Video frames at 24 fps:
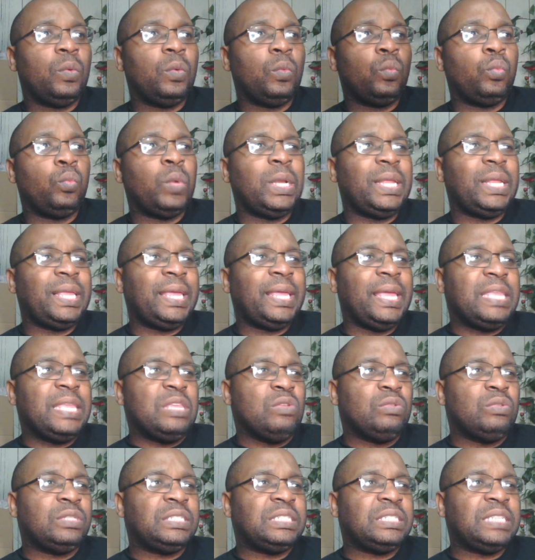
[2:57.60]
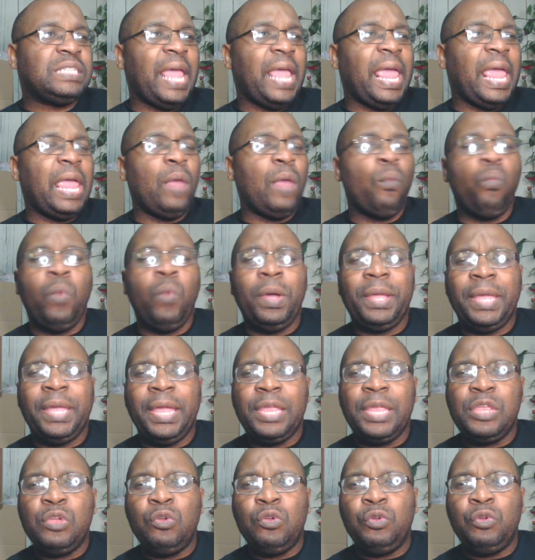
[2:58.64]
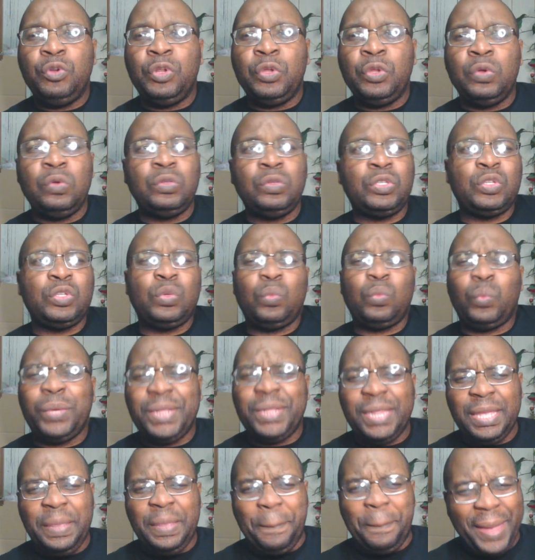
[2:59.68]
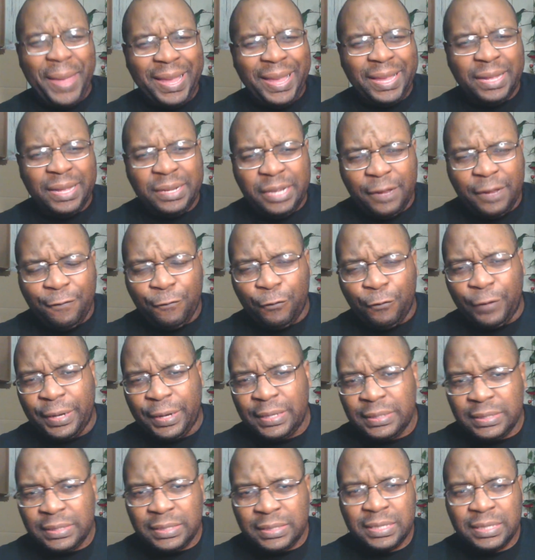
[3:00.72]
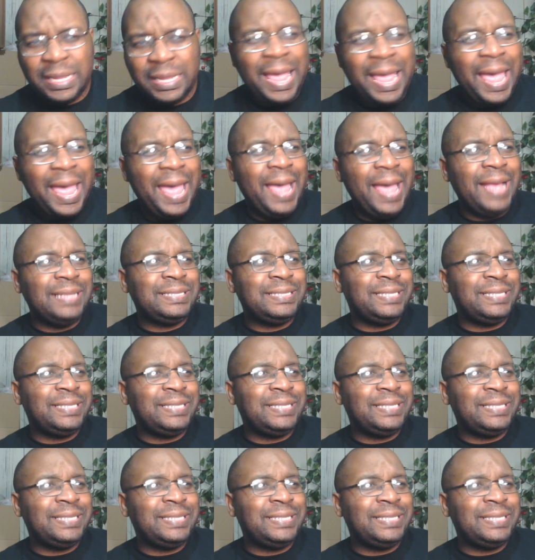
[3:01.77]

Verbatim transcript: what can you say? What can you do to really make a difference? As